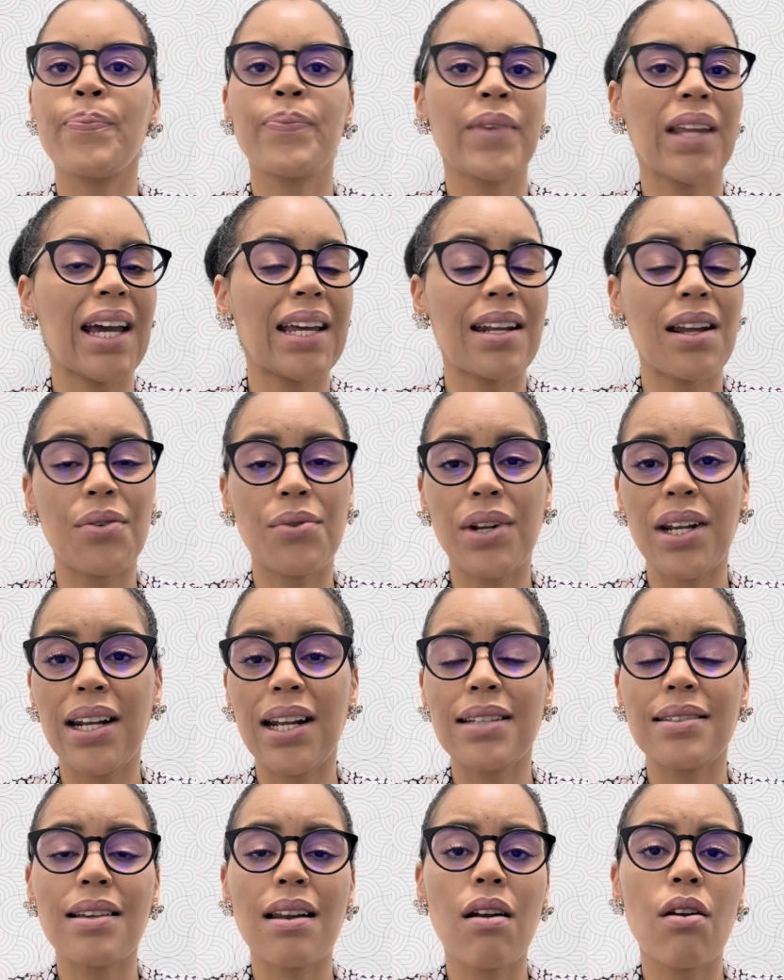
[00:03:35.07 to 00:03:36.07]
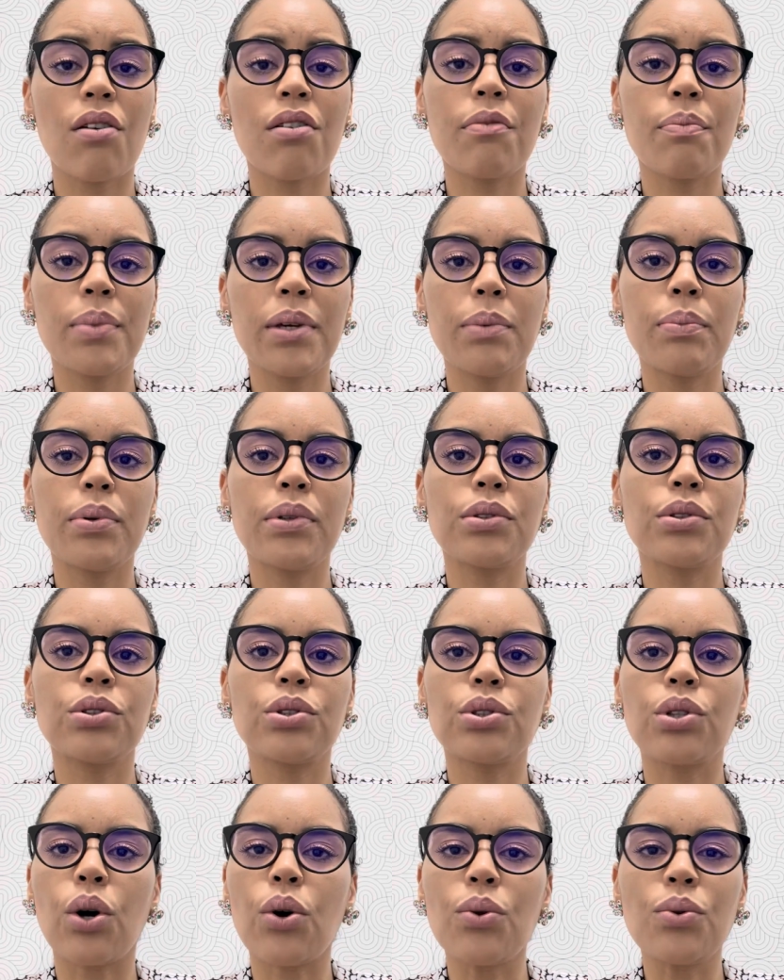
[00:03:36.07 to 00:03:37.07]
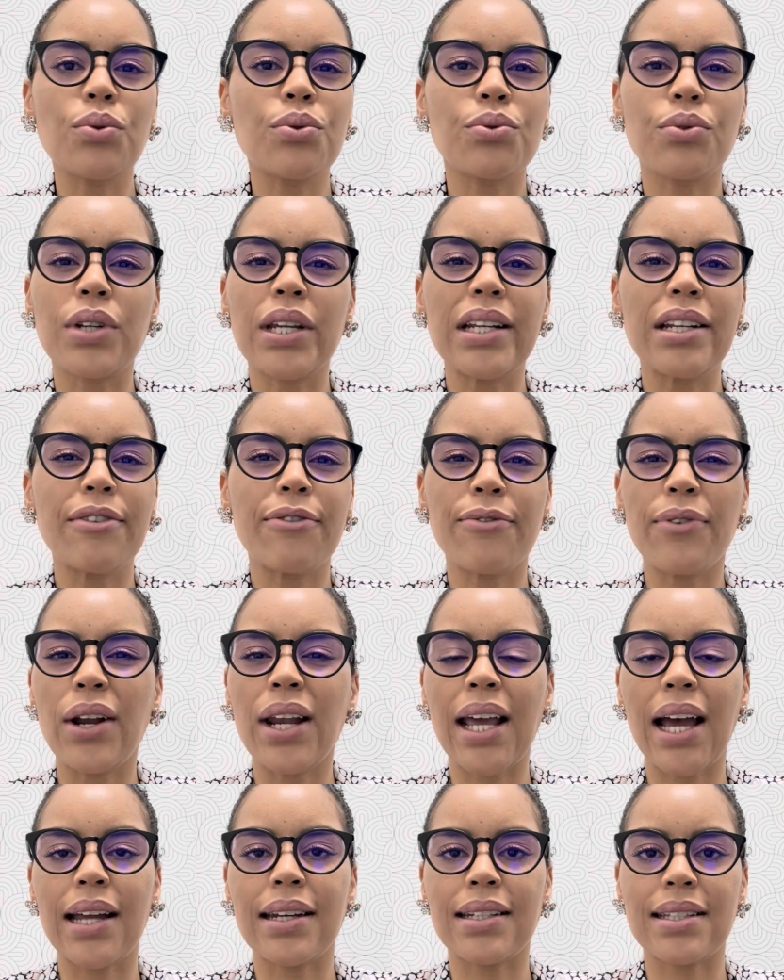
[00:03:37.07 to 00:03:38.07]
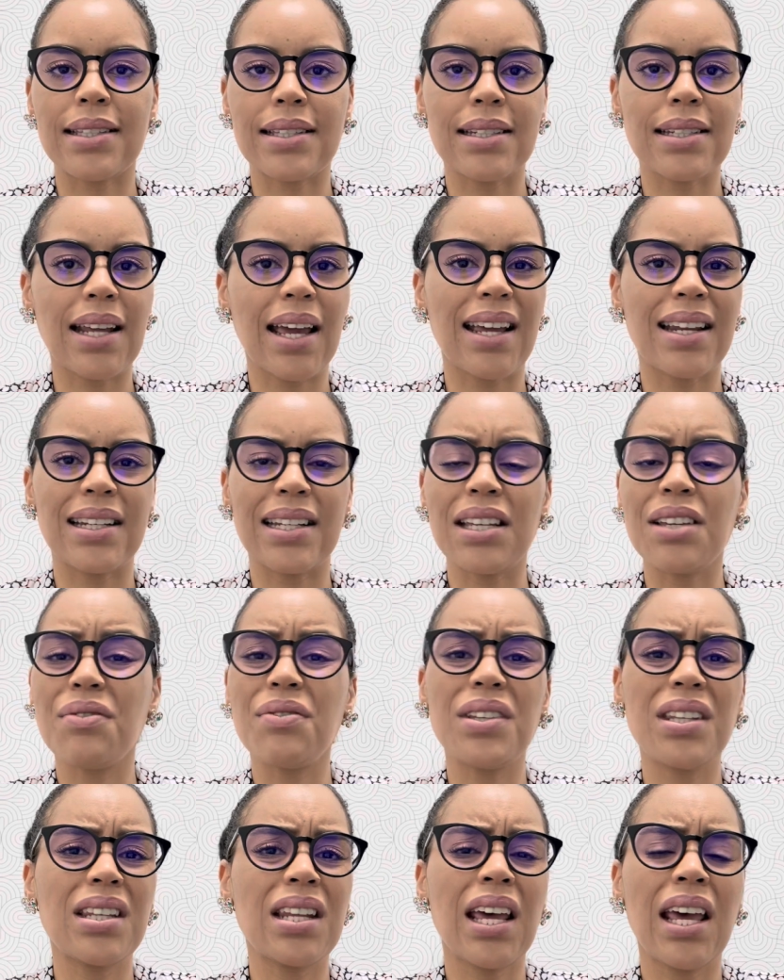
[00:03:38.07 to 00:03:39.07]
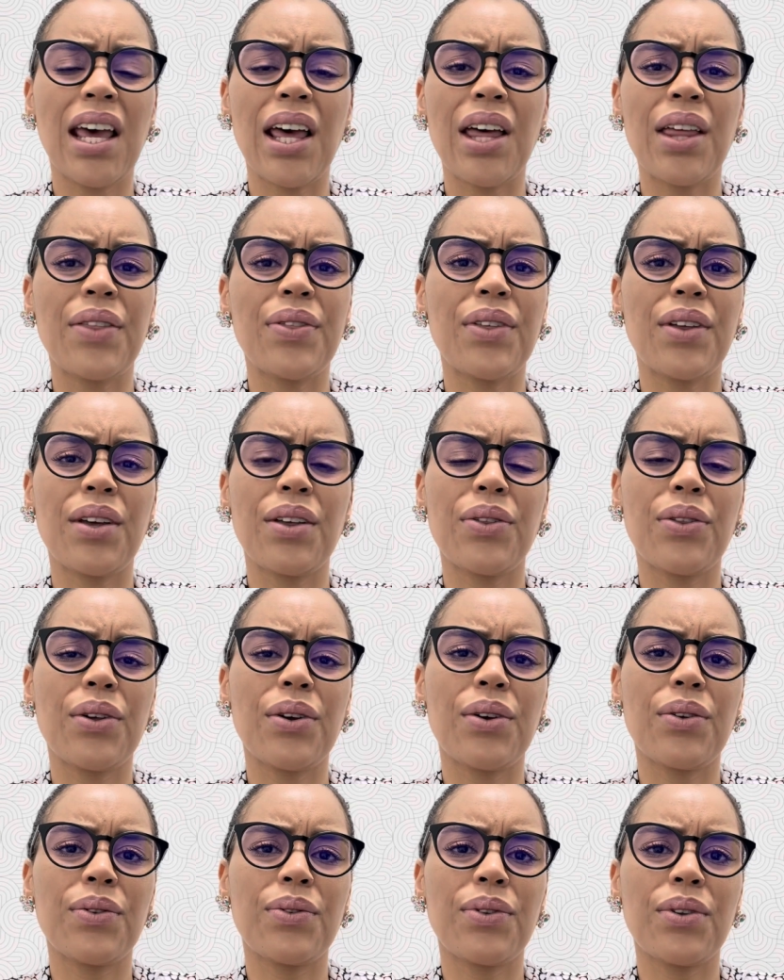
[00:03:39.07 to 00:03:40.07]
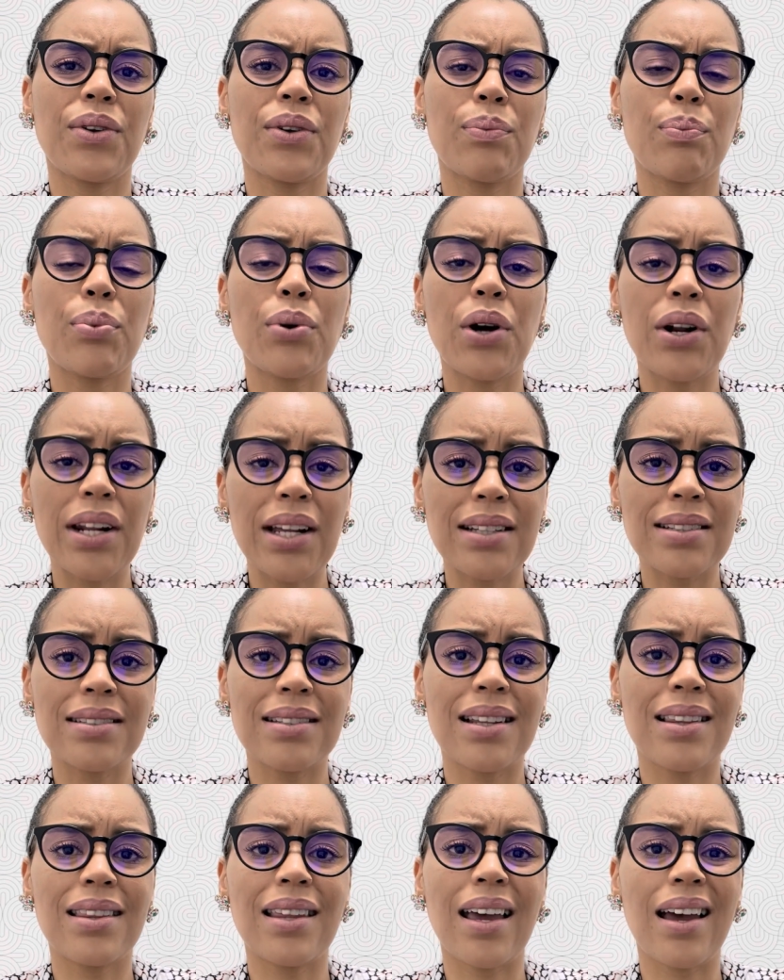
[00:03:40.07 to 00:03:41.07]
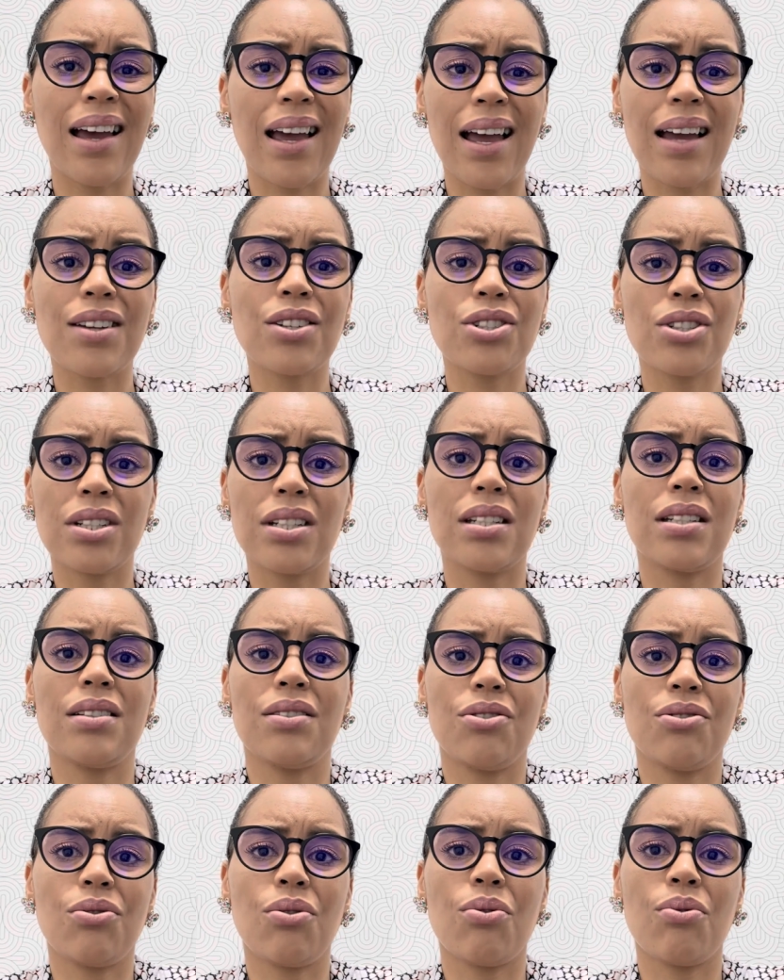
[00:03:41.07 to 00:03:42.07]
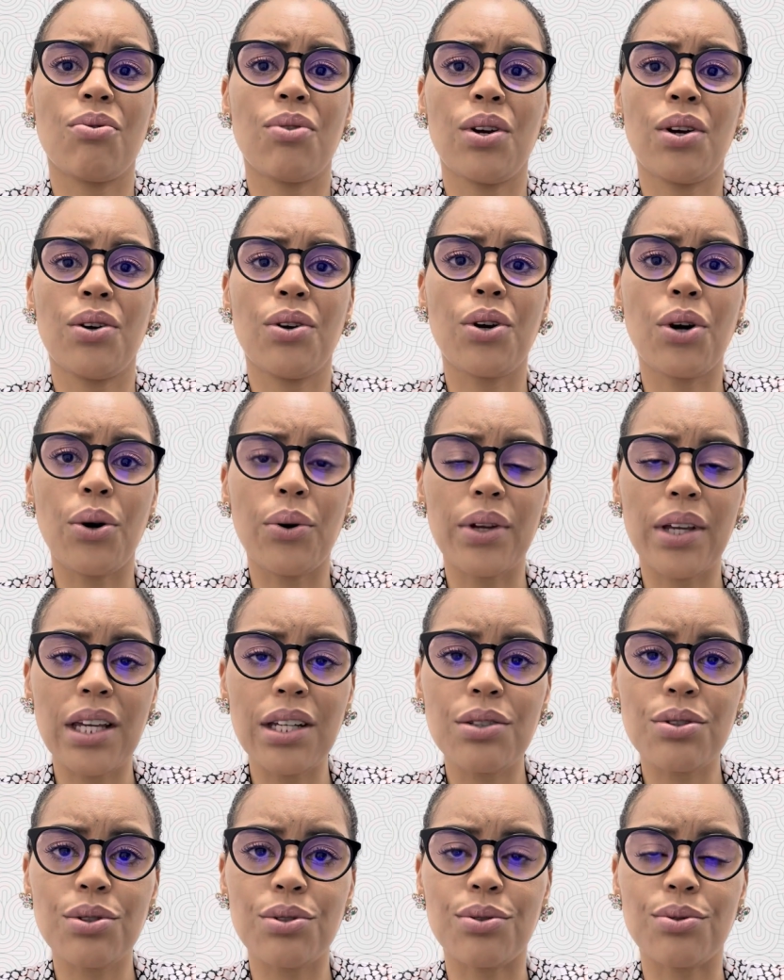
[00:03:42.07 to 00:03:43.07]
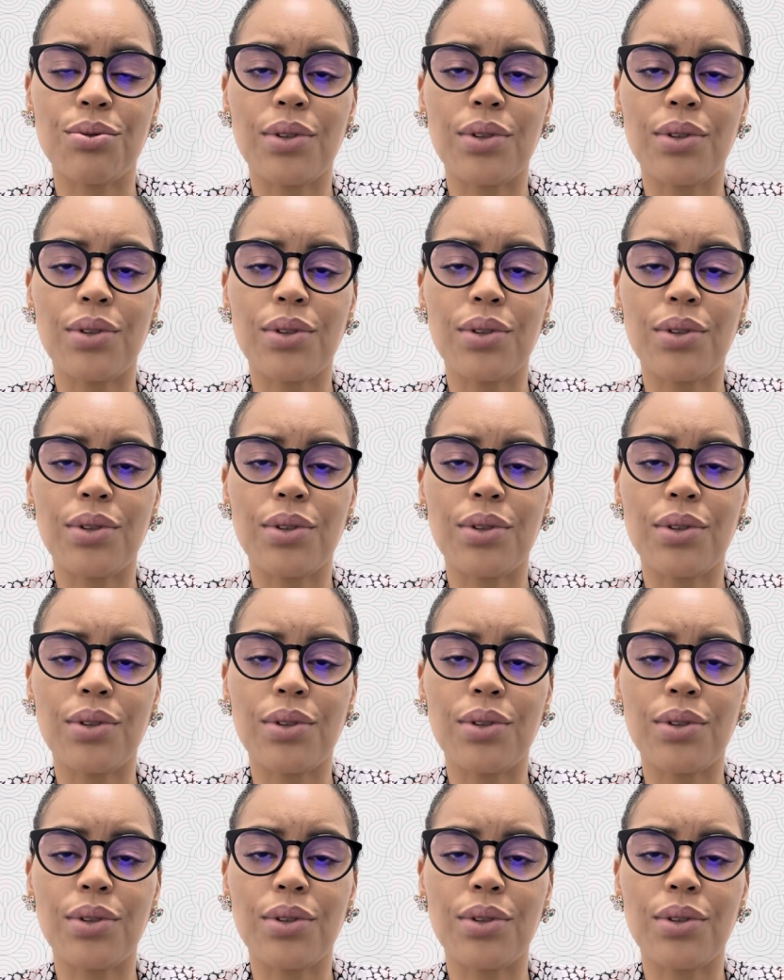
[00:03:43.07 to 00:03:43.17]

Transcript: and I realized that a lot of people don't really fully understand even the products that they're actually going into.